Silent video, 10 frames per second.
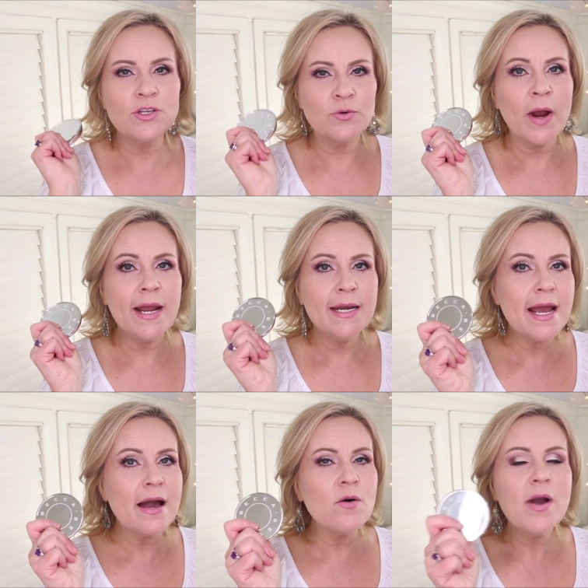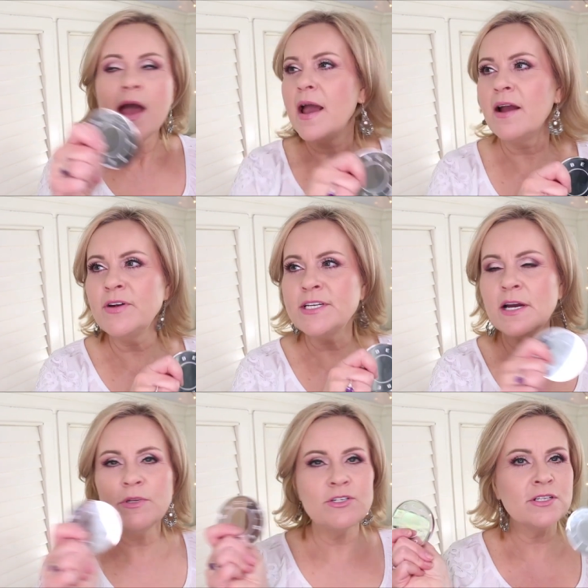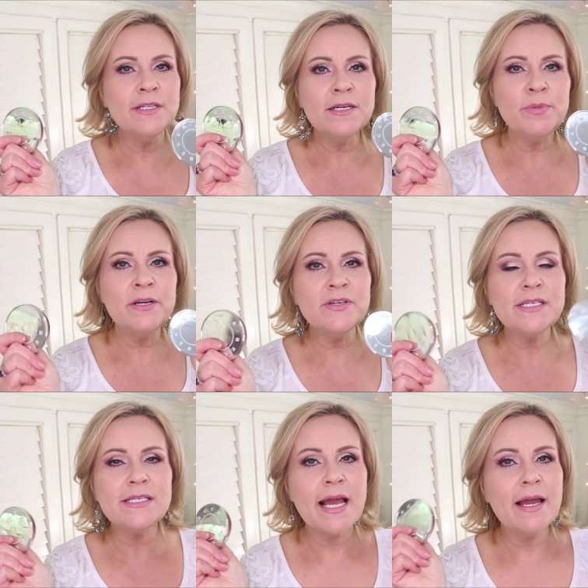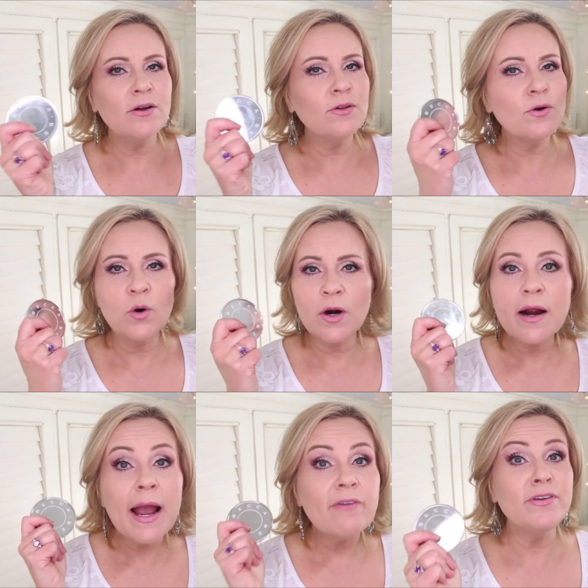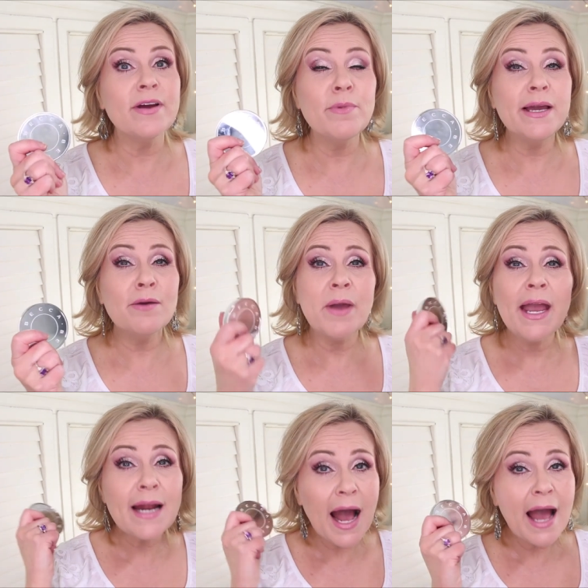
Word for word: So right now, every time there's a little bit of a sale or every time I get paid,